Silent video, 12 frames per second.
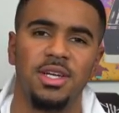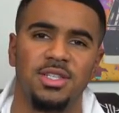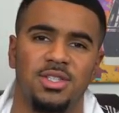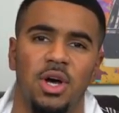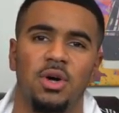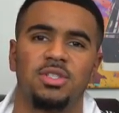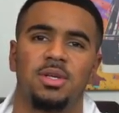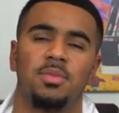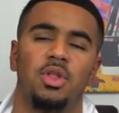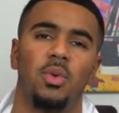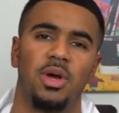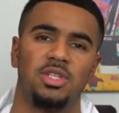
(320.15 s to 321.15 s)
So
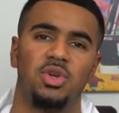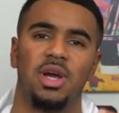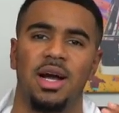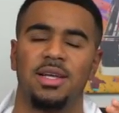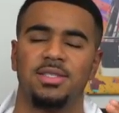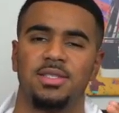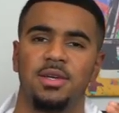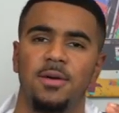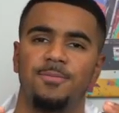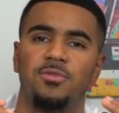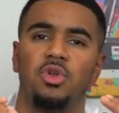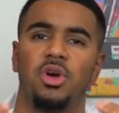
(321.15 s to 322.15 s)
some of the ways you guys,
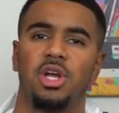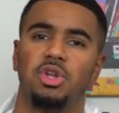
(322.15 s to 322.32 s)
you know,